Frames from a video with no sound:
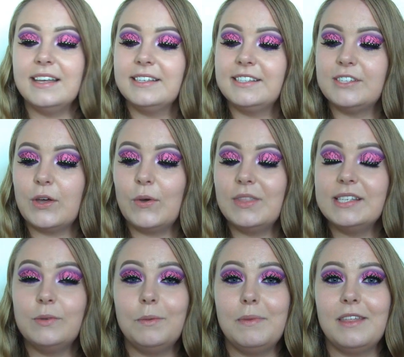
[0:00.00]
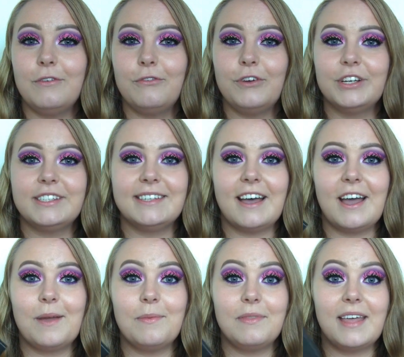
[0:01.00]
So this will be the first
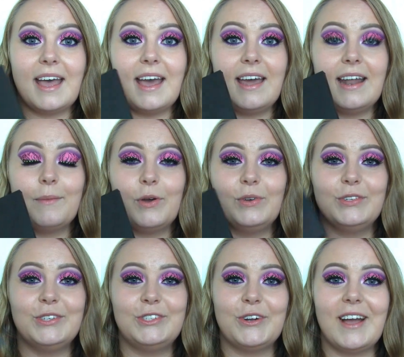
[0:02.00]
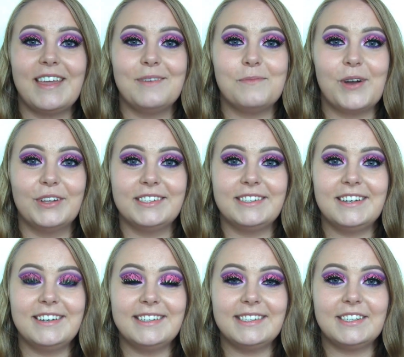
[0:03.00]
time that I'm going to try the bronzer,